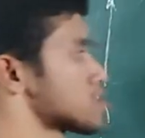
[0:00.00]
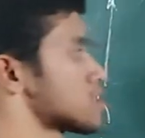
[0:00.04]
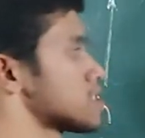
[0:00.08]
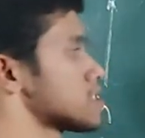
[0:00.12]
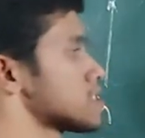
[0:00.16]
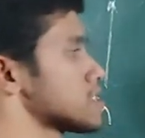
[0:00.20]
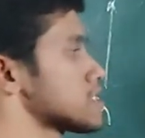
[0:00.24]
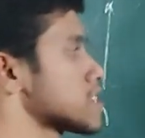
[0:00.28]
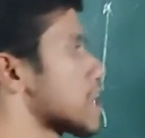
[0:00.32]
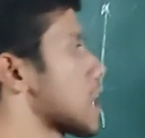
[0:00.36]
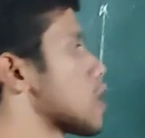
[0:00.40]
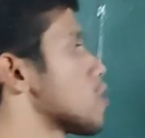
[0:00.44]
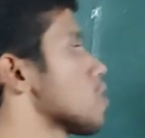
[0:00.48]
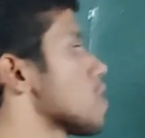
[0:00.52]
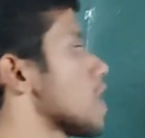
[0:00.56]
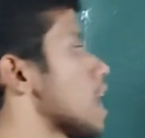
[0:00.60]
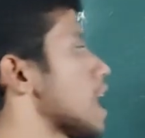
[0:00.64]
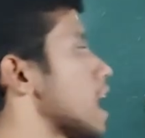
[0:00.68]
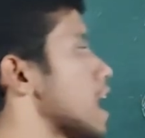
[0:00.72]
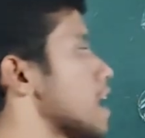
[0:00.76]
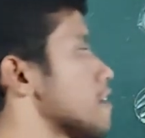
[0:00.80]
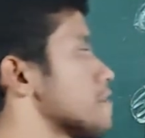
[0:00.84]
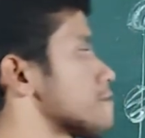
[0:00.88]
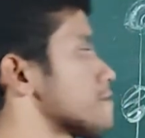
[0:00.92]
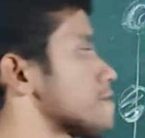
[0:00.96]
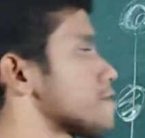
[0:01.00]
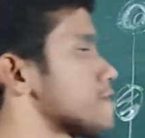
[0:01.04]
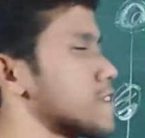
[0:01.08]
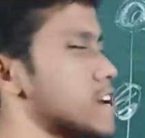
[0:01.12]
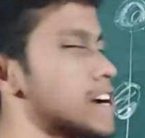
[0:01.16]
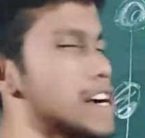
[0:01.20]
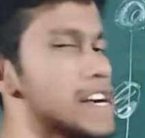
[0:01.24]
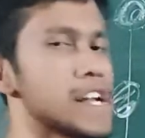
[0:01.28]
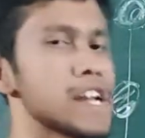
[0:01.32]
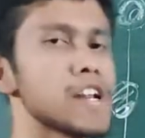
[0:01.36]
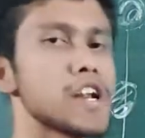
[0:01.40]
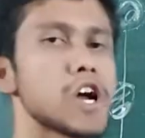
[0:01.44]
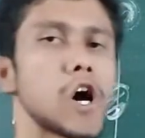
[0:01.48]
this is how I have
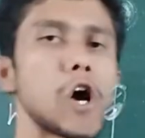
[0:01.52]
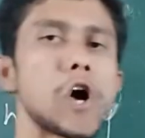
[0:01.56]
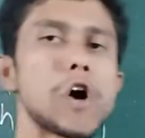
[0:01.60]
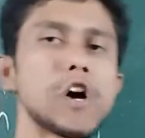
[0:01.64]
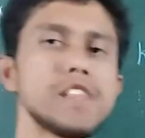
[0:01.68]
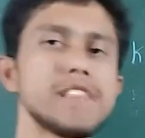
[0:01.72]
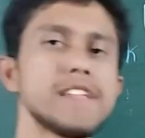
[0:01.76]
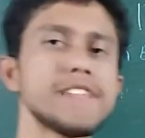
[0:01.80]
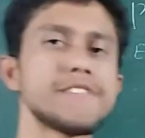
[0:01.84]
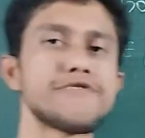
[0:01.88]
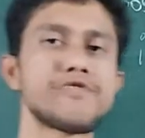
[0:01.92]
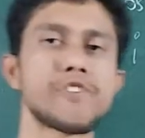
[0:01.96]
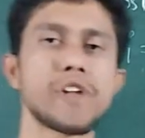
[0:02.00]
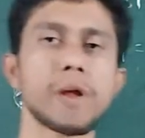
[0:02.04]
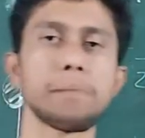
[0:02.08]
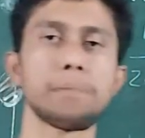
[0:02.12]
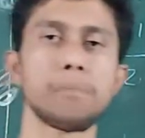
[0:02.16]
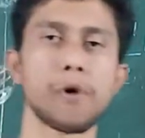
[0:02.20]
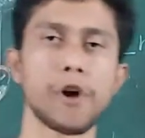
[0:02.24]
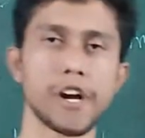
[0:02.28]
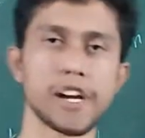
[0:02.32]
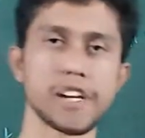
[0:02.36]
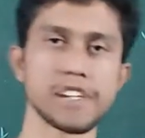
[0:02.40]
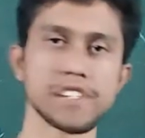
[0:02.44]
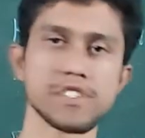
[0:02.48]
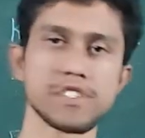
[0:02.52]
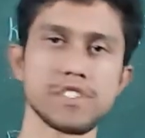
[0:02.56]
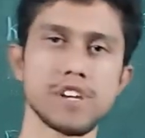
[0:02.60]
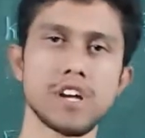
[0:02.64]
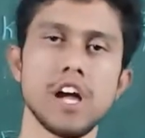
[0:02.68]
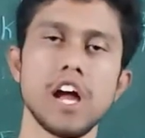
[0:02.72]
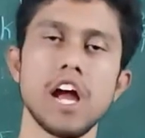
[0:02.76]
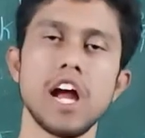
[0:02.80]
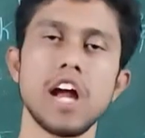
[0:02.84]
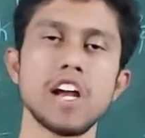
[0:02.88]
written all the 3 points.